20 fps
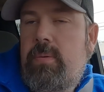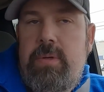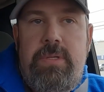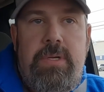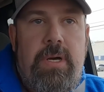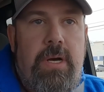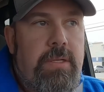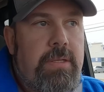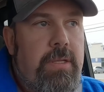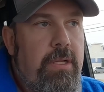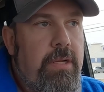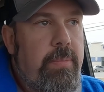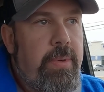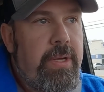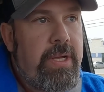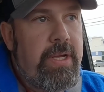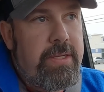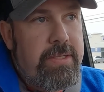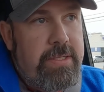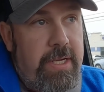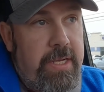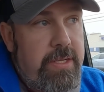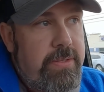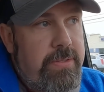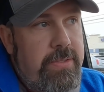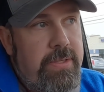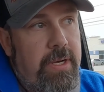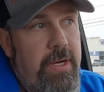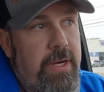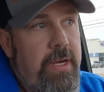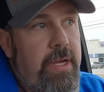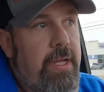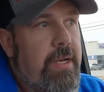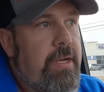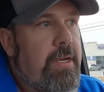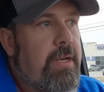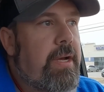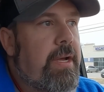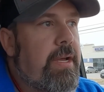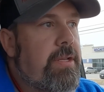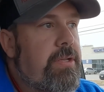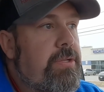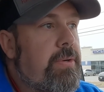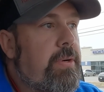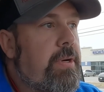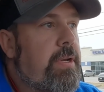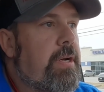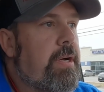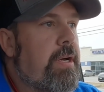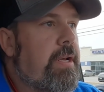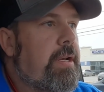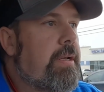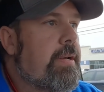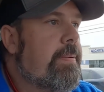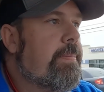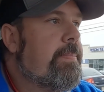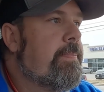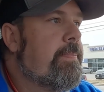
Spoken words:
I talked a little bit because I used to hunt and I enjoyed hunting.